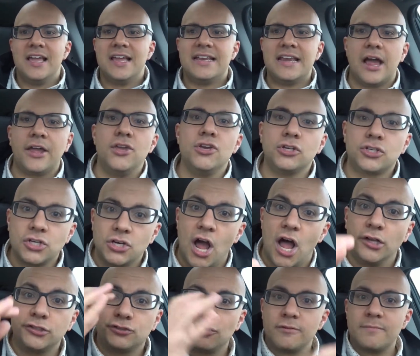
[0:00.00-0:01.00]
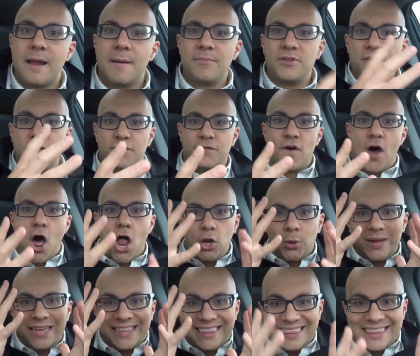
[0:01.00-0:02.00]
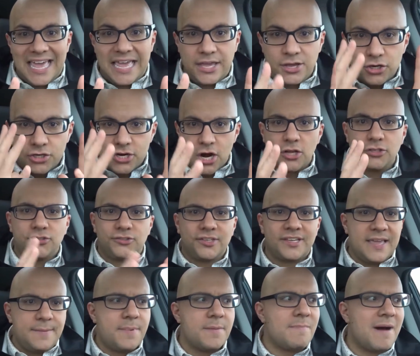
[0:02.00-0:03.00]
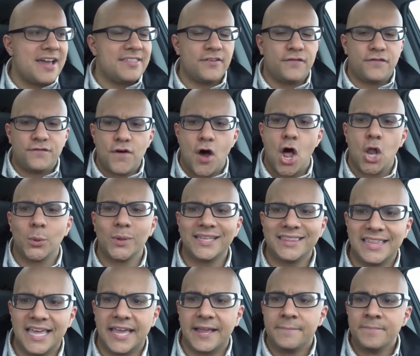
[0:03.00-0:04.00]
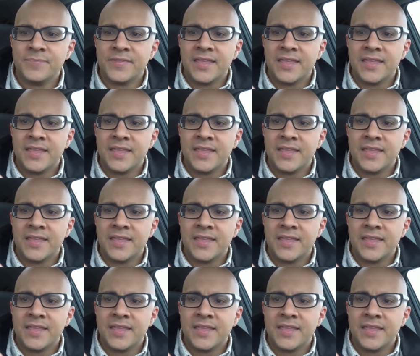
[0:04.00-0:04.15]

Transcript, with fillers: Now you should also remember the following thing. You should also keep in mind the following thing.